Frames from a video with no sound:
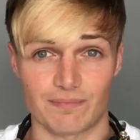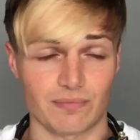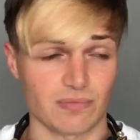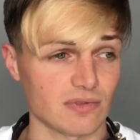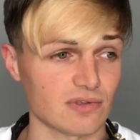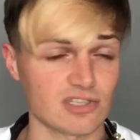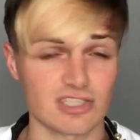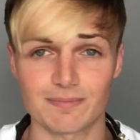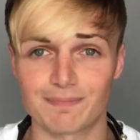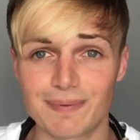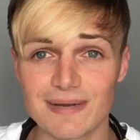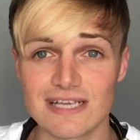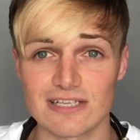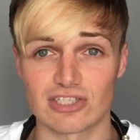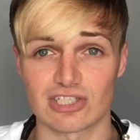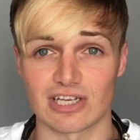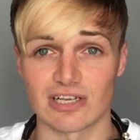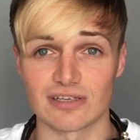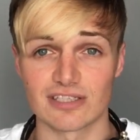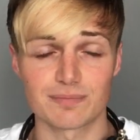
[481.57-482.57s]

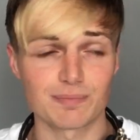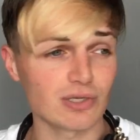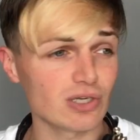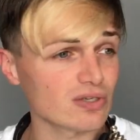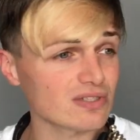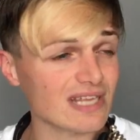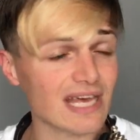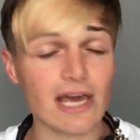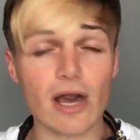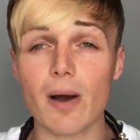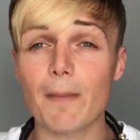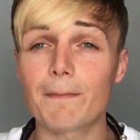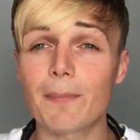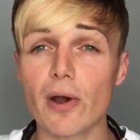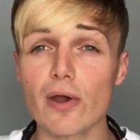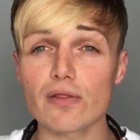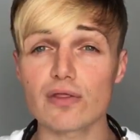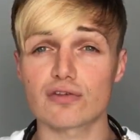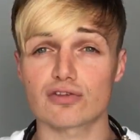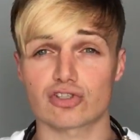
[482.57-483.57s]
Speechless, because they are
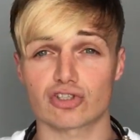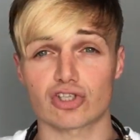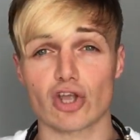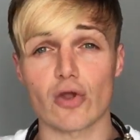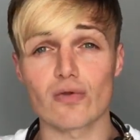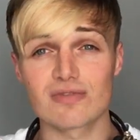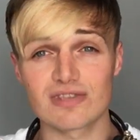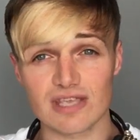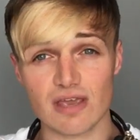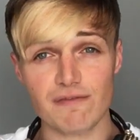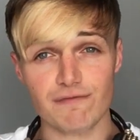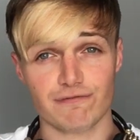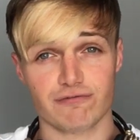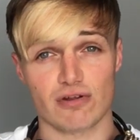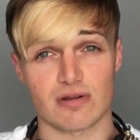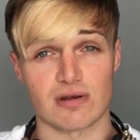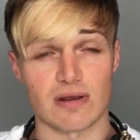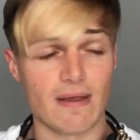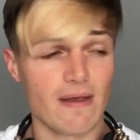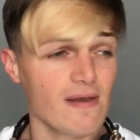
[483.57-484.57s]
both so
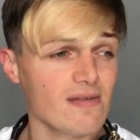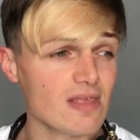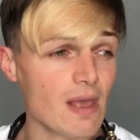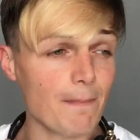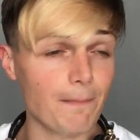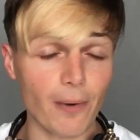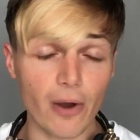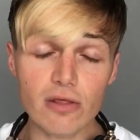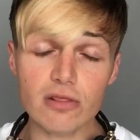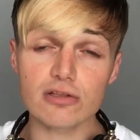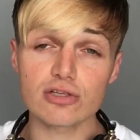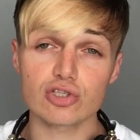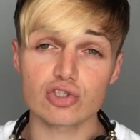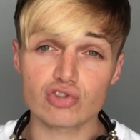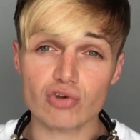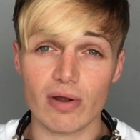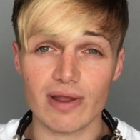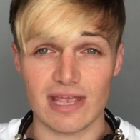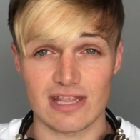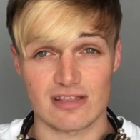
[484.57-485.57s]
different. They're both
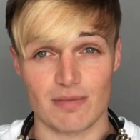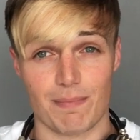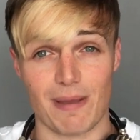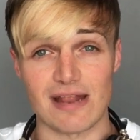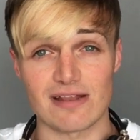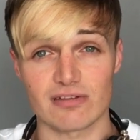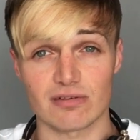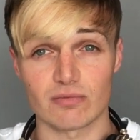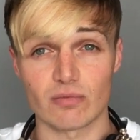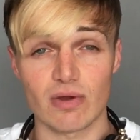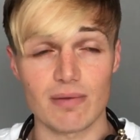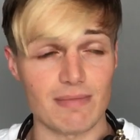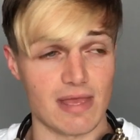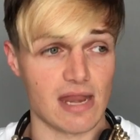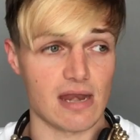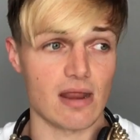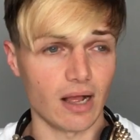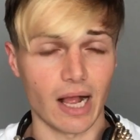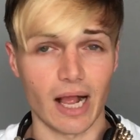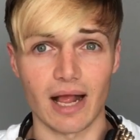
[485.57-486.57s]
strong, independent
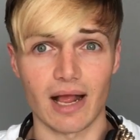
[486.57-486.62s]
women.